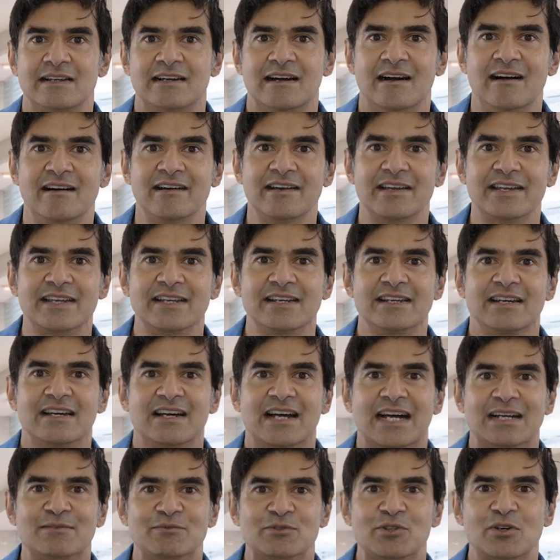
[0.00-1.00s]
Hi,
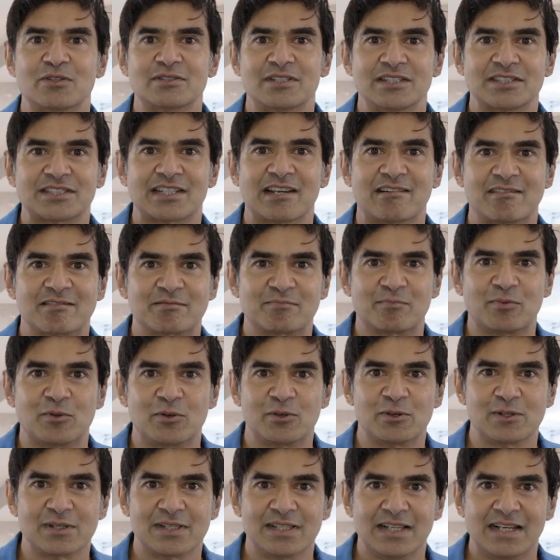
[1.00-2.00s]
I'm Dr. Sharad
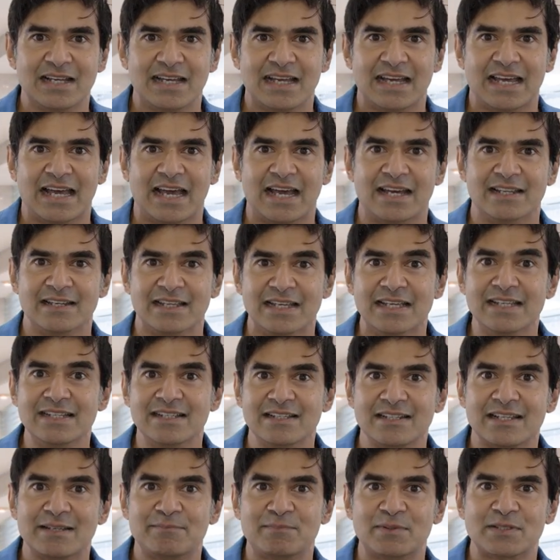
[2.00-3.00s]
Paul, and in
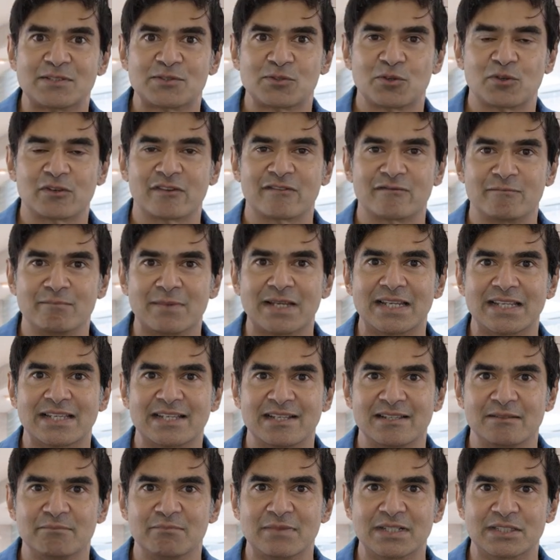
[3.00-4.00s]
an episode of
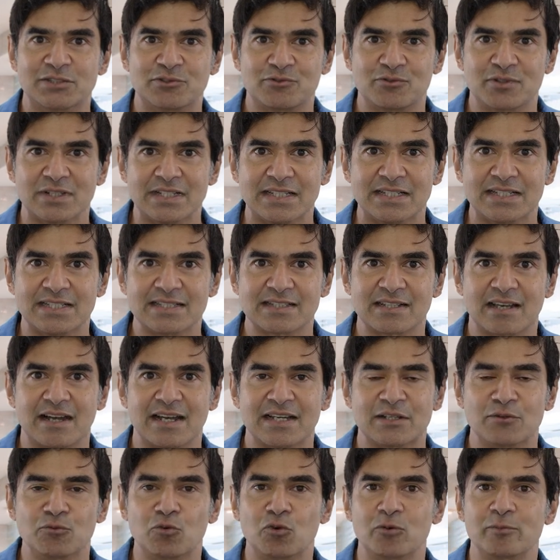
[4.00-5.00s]
Medical Mysteries,
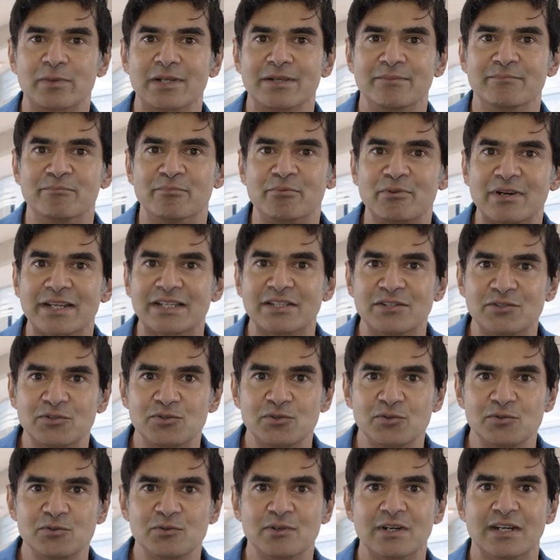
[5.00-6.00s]
I normally bring
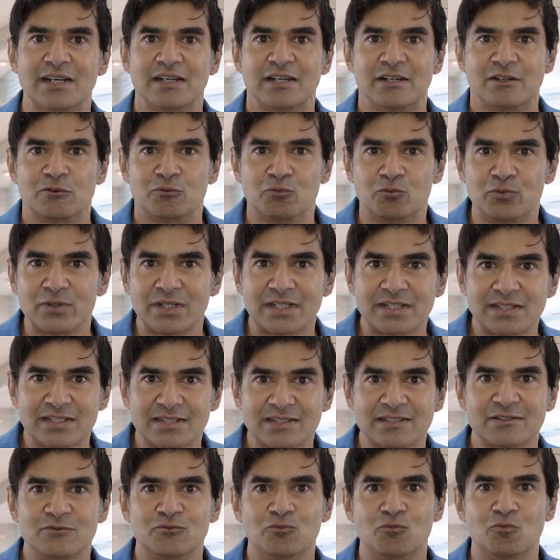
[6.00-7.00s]
you
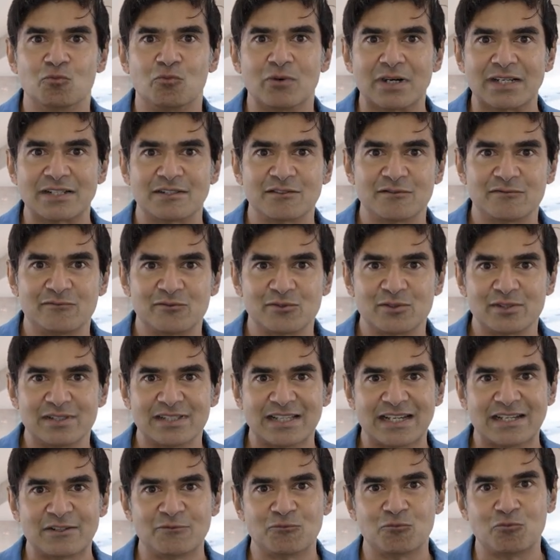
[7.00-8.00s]
weird, wonderful,
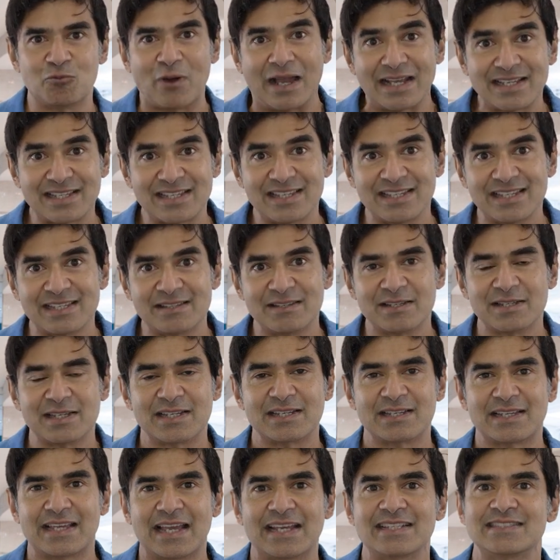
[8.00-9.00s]
and wacky
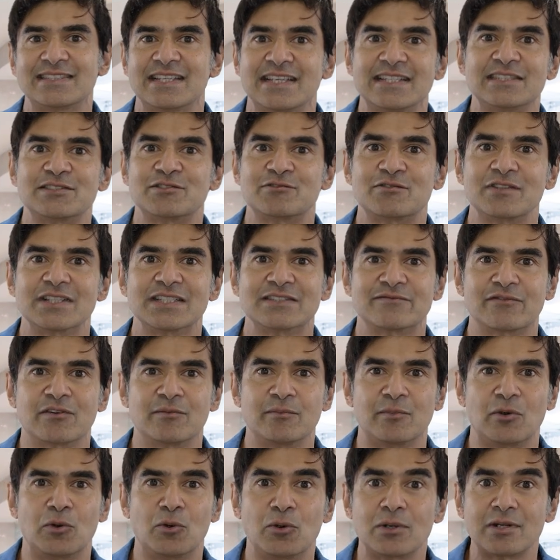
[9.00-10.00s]
case histories
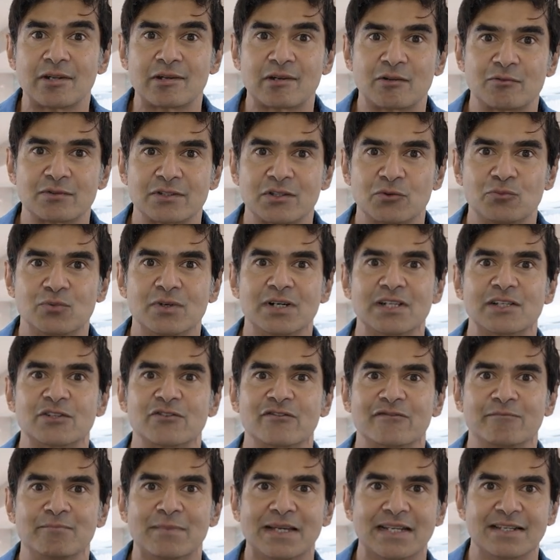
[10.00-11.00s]
from all around the world
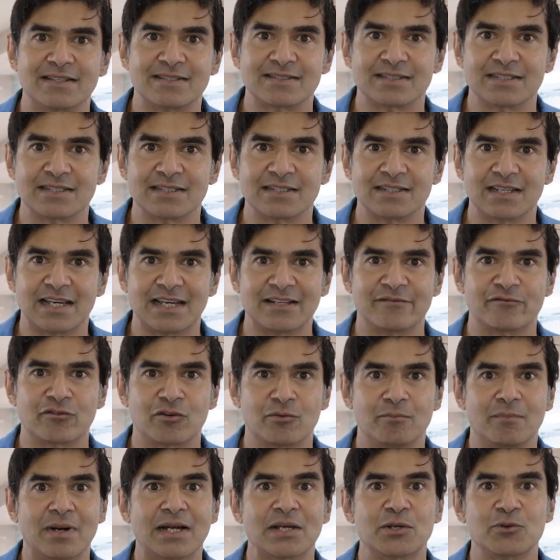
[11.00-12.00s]
of medicine and
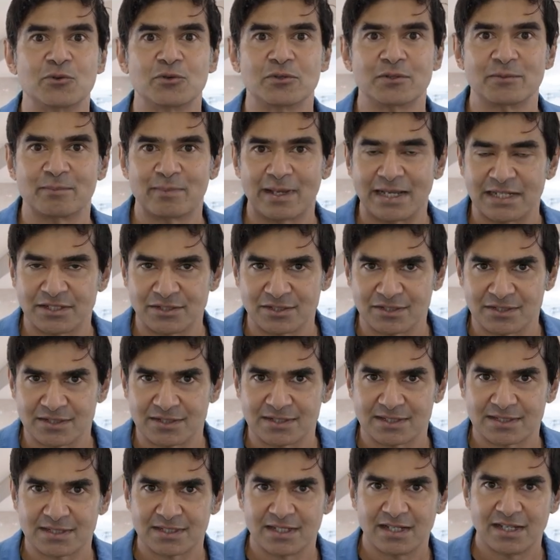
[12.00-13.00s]
from my own
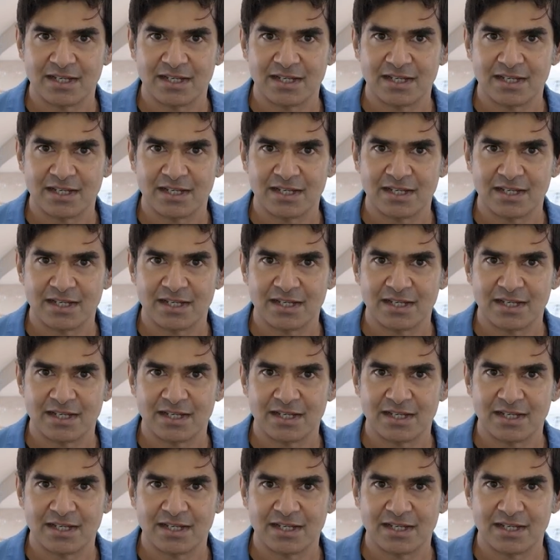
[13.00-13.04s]
patients.